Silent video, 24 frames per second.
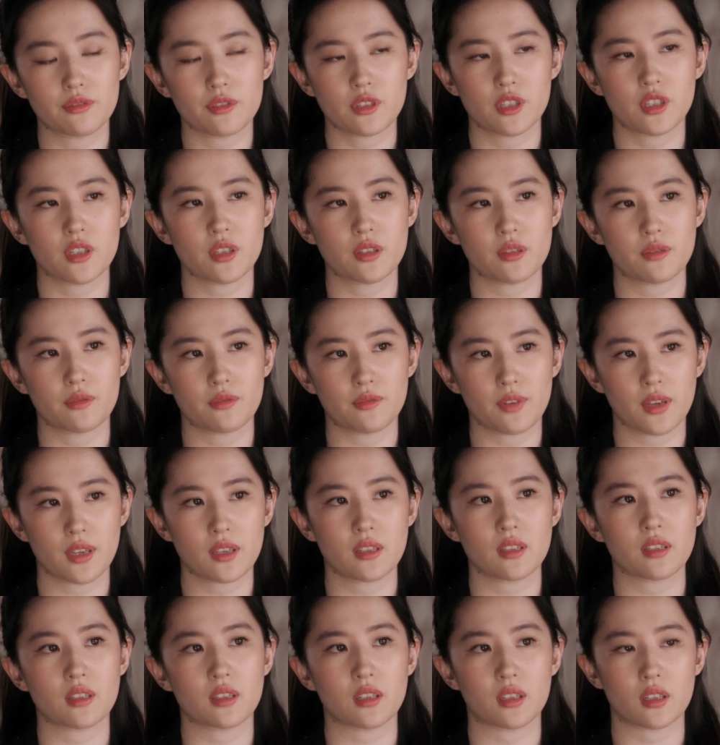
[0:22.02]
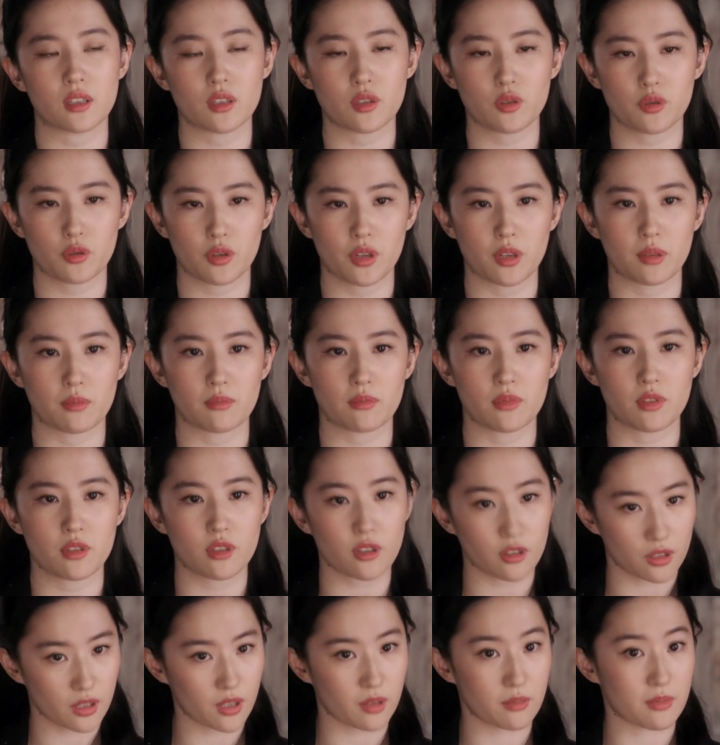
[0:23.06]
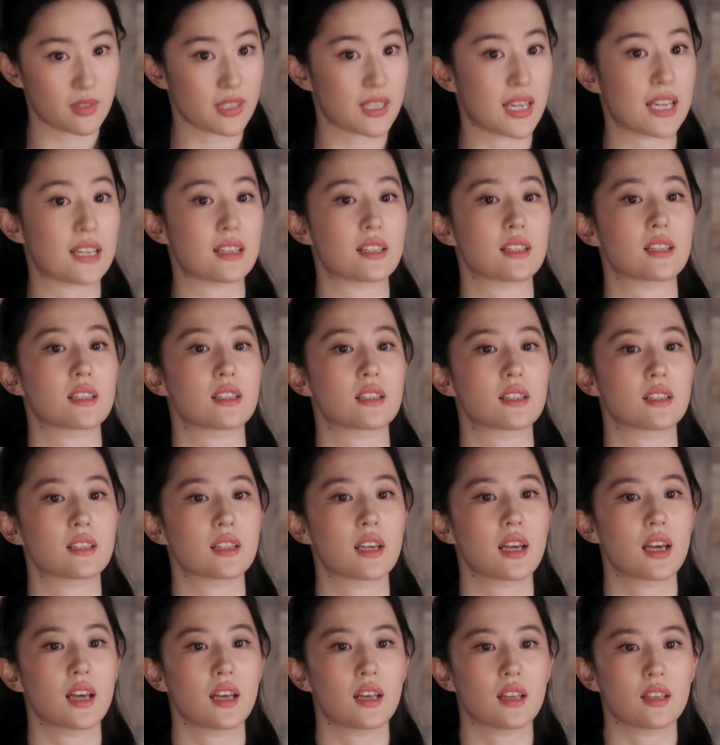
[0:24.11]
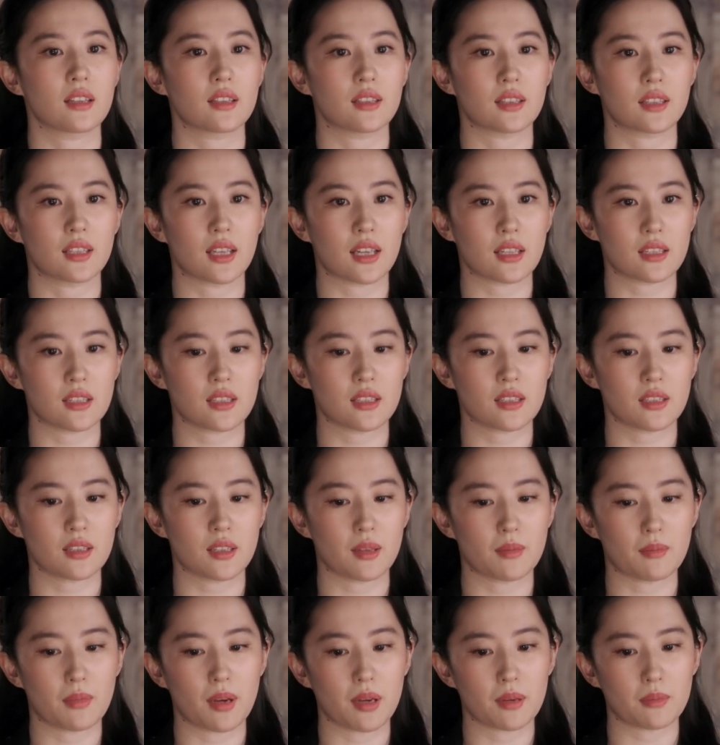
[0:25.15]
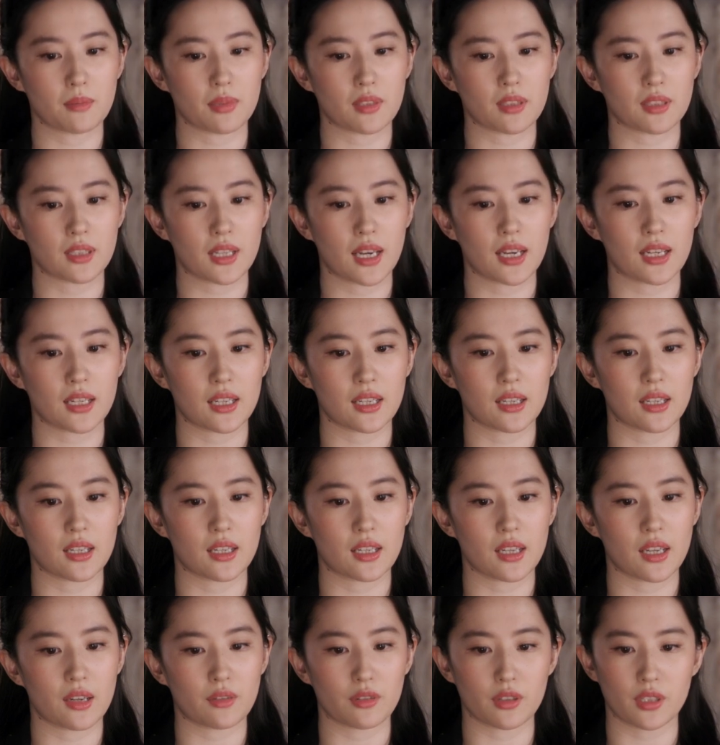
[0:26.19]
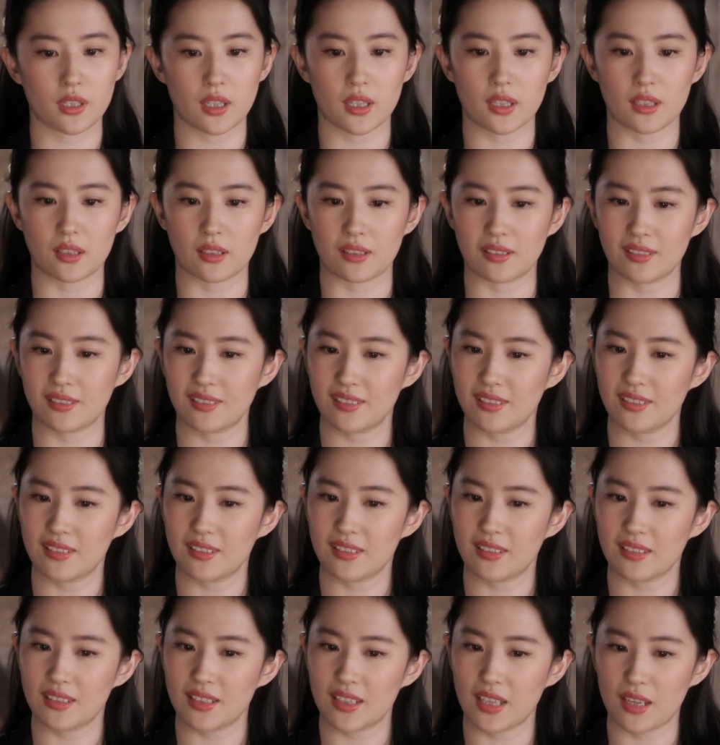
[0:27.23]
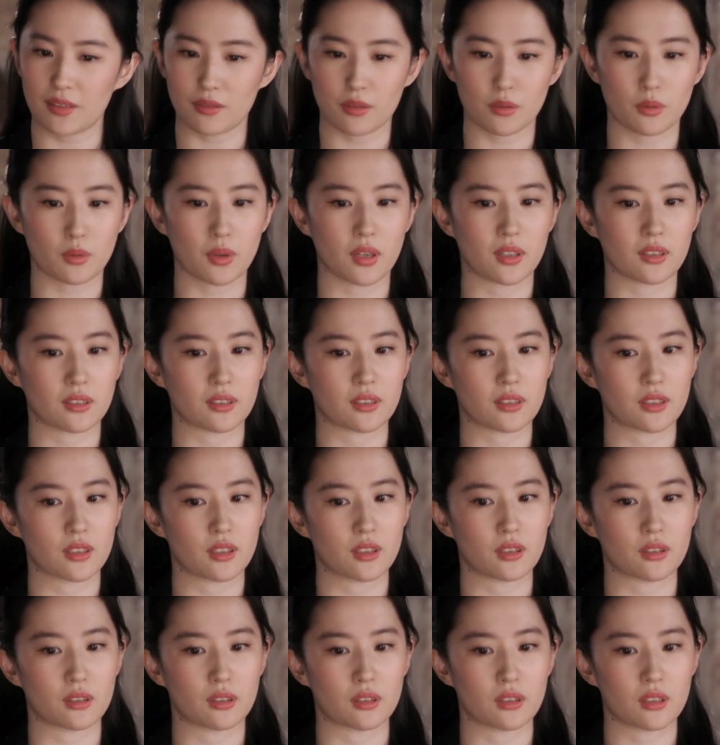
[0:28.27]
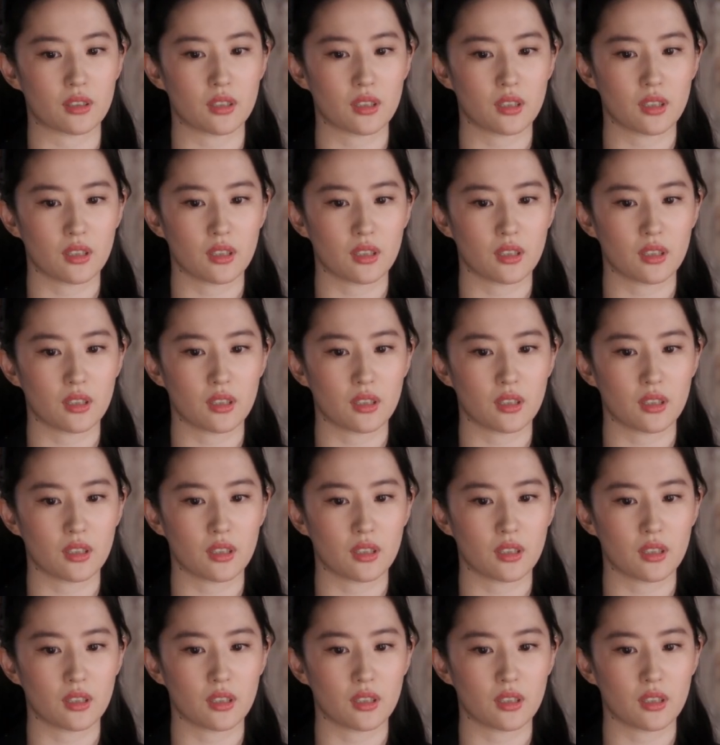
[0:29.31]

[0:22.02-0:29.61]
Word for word: she's facing extreme circumstances that's that might be not every day everyone could